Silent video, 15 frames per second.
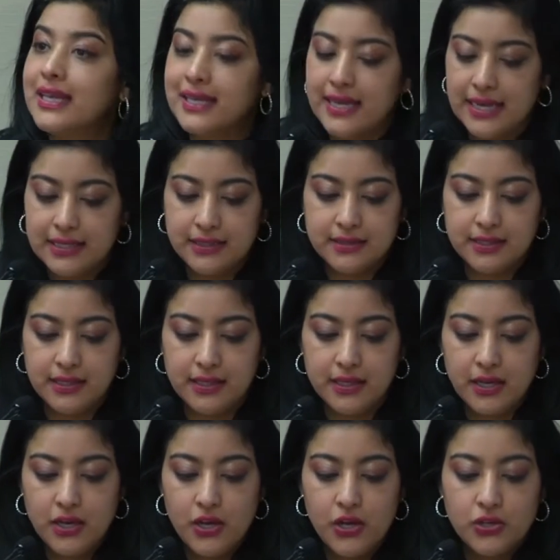being able to giving
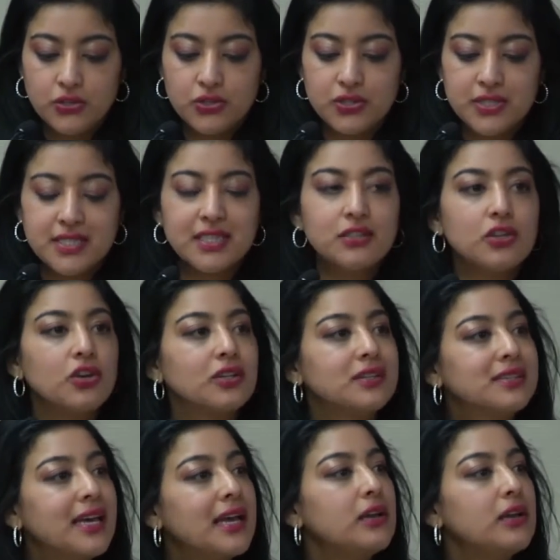the women tools